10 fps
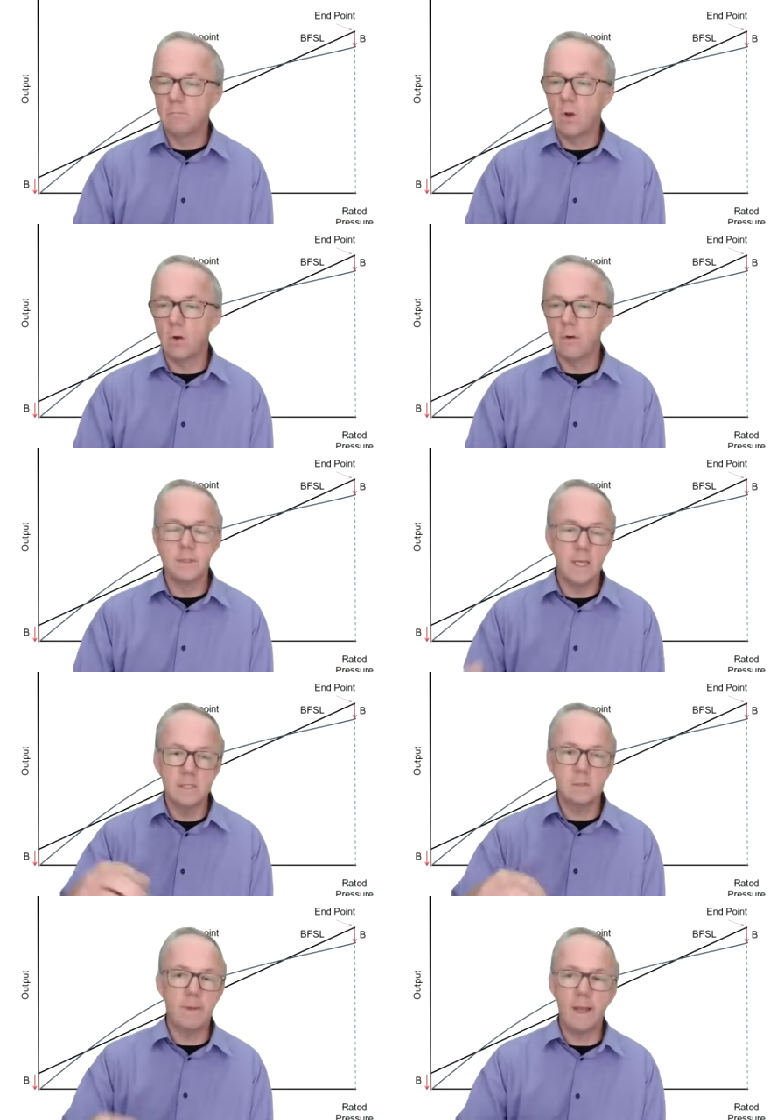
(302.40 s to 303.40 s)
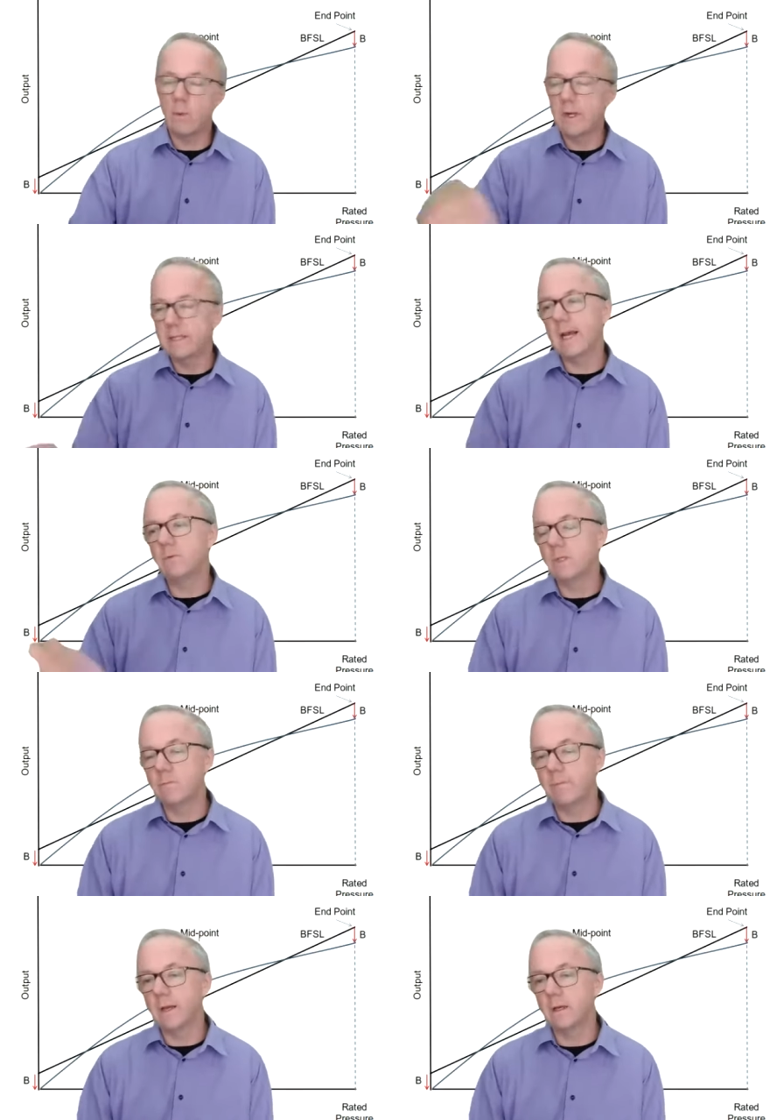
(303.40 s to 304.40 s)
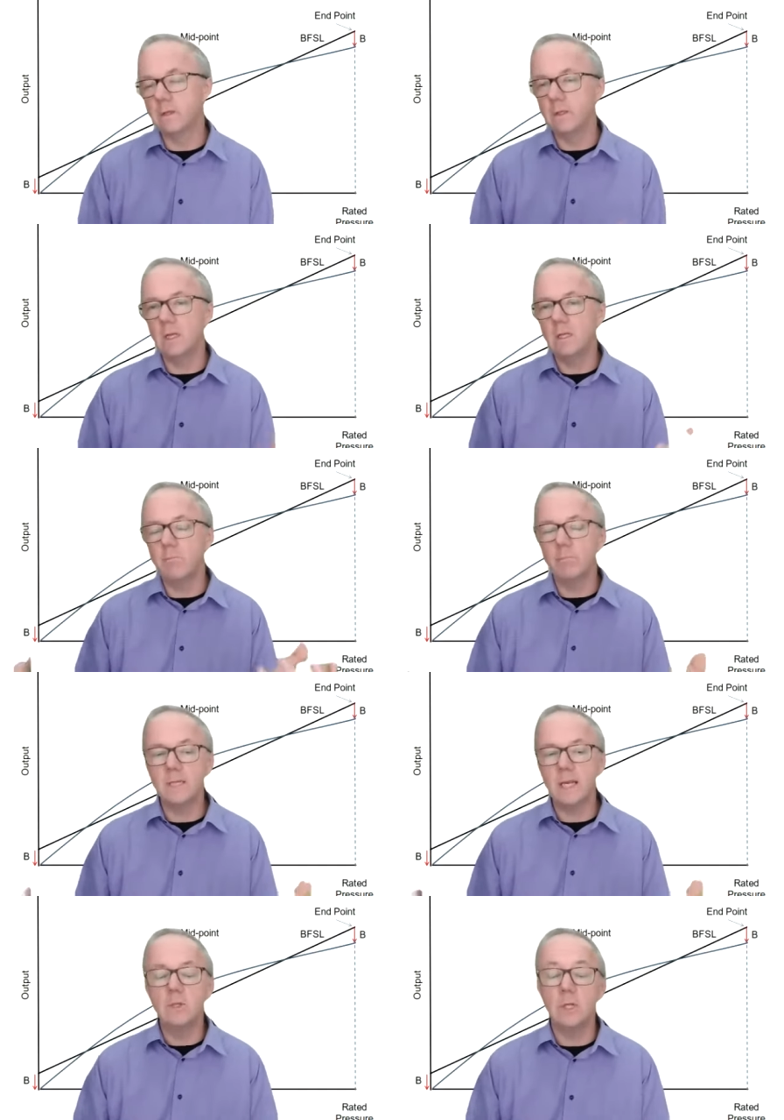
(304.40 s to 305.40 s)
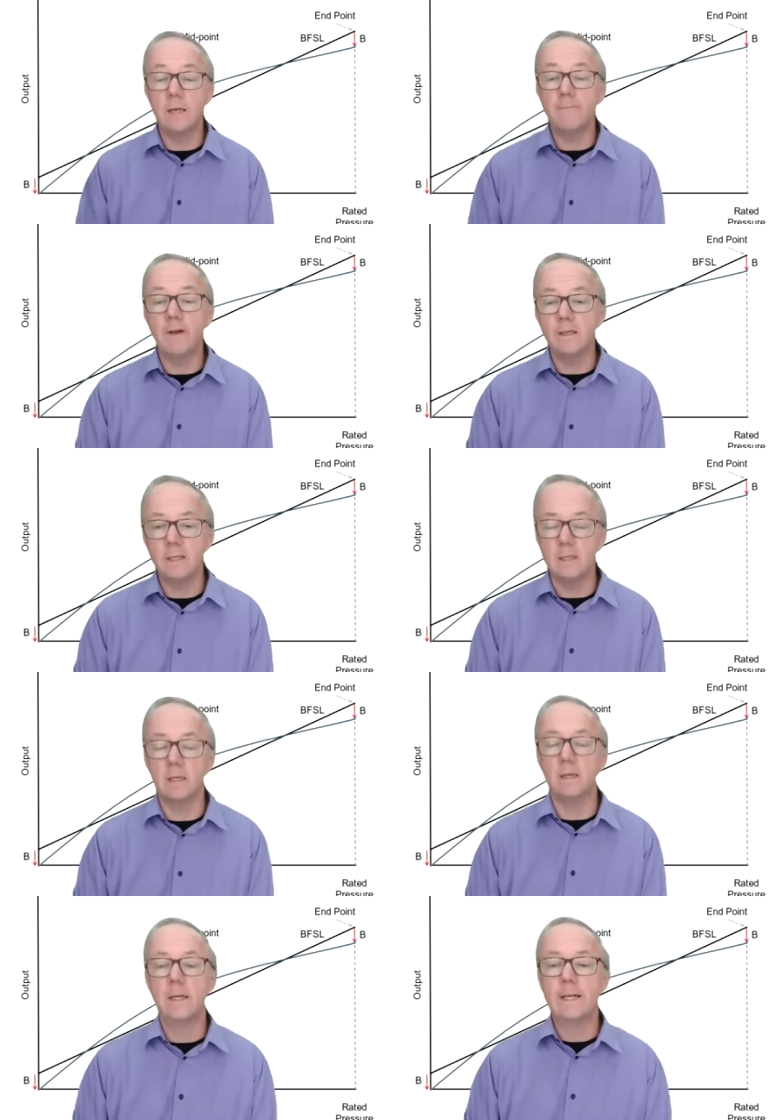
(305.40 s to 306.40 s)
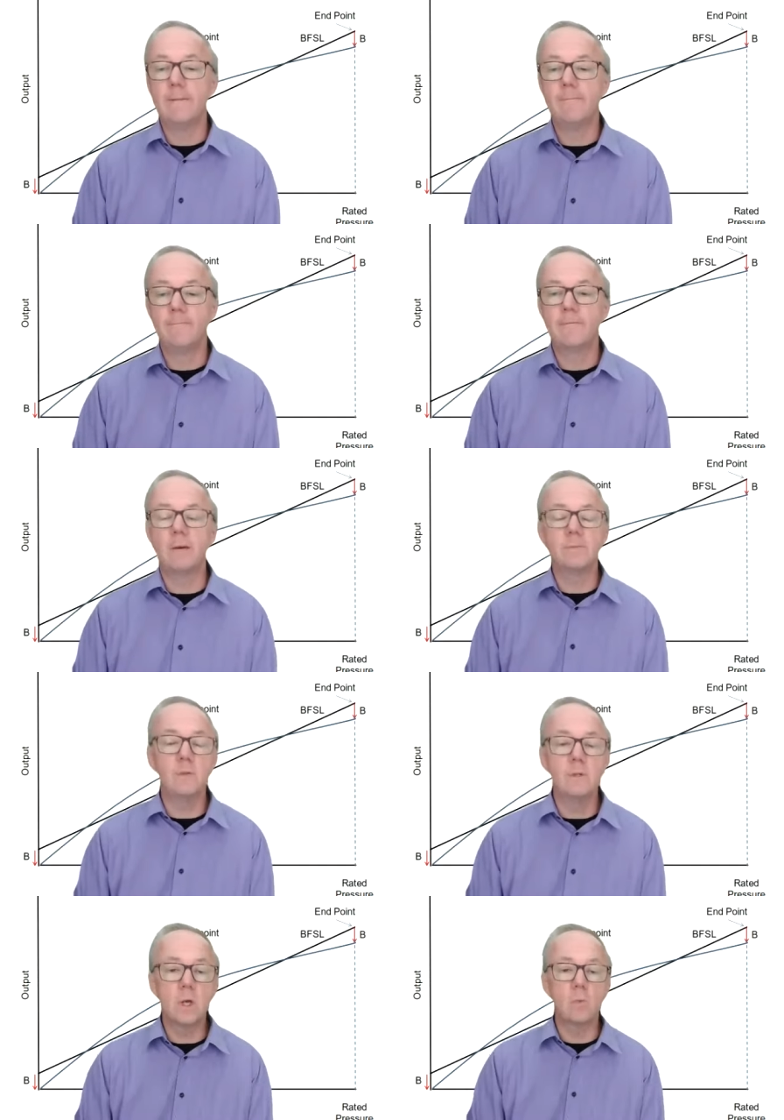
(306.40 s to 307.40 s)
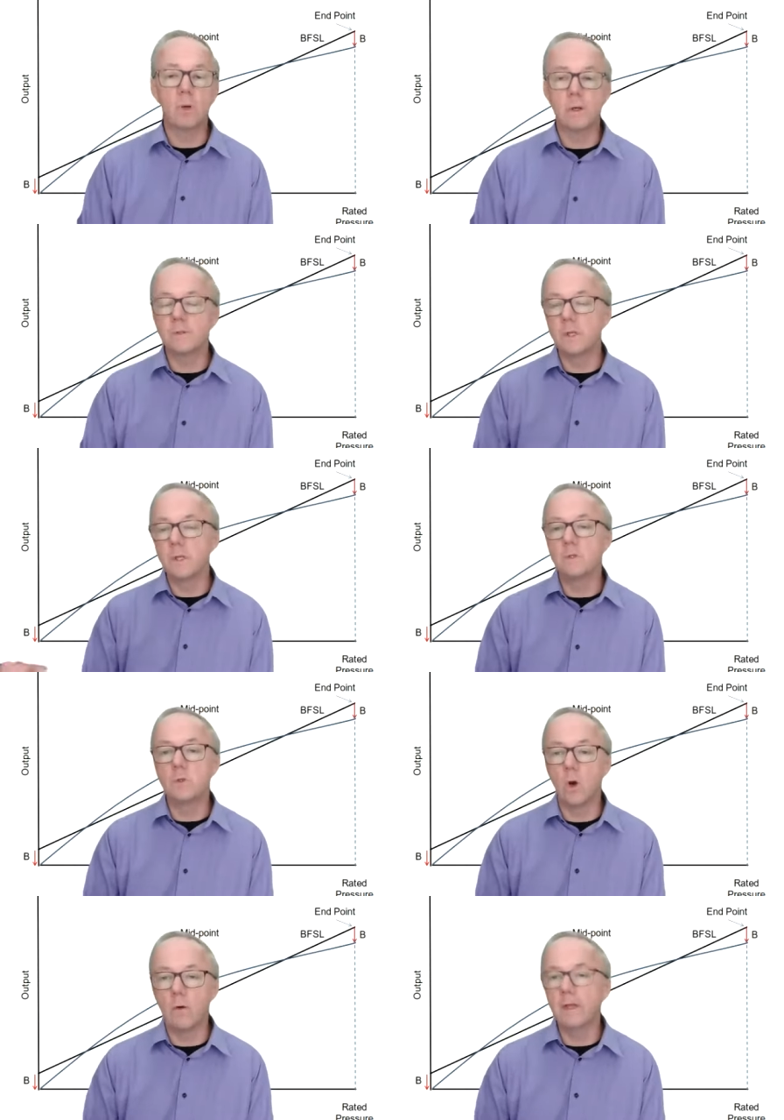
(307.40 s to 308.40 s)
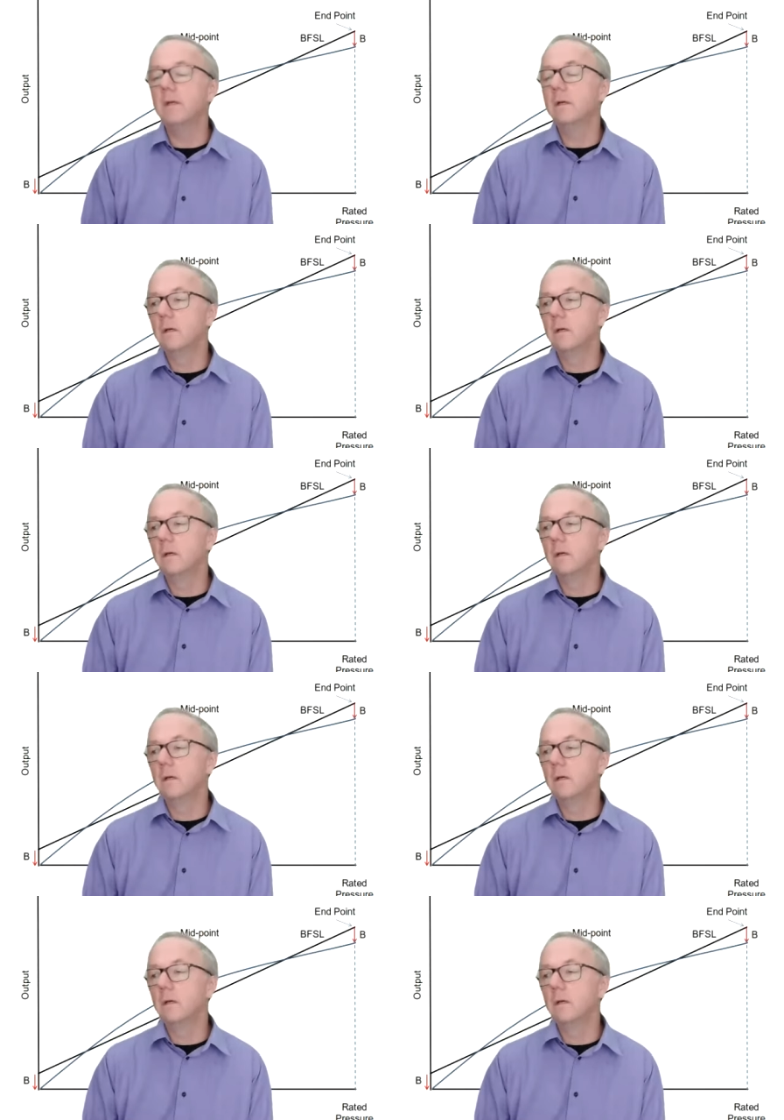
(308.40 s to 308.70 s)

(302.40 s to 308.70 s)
or it's in spec when it's out of spec, and, and you're potentially affecting the pharmaceutical products that you're storing.